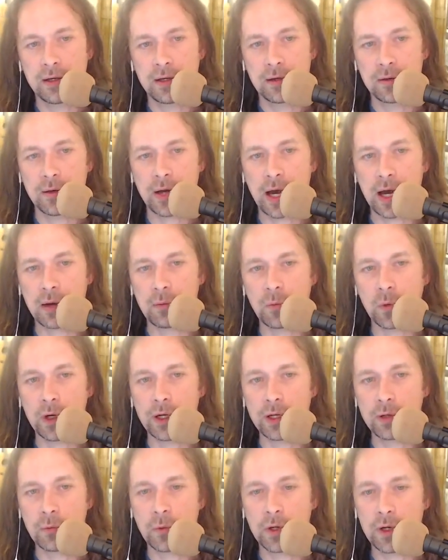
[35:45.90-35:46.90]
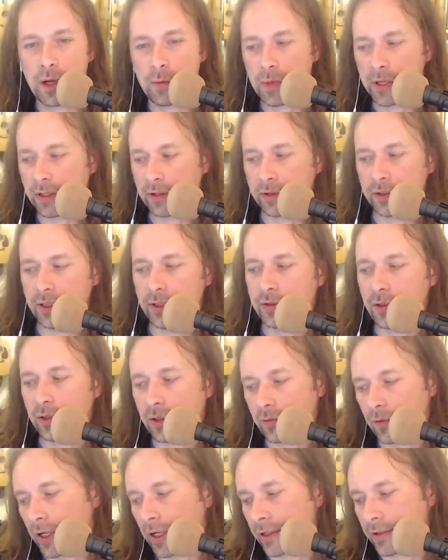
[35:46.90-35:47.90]
Sure. Um, where, where I mean, you you
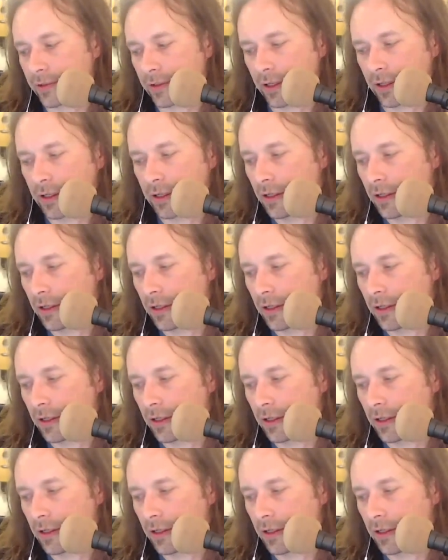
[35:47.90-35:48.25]
took a risk.